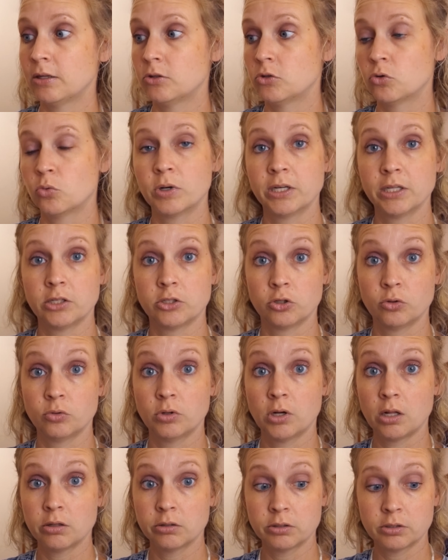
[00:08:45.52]

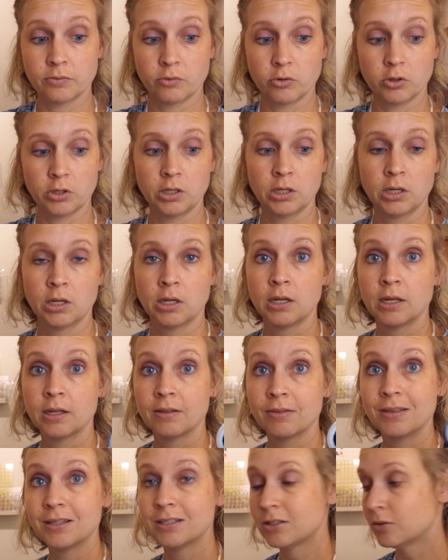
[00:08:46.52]
$22 for.
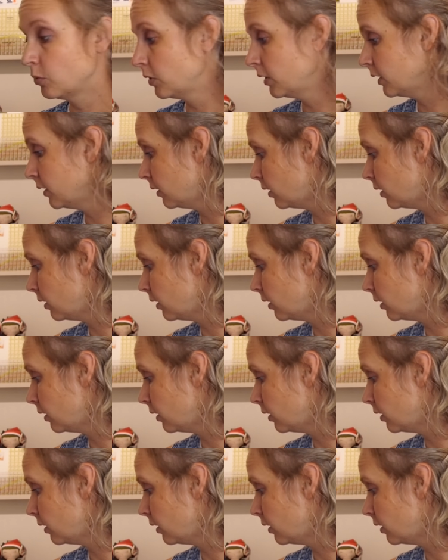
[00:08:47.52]
This one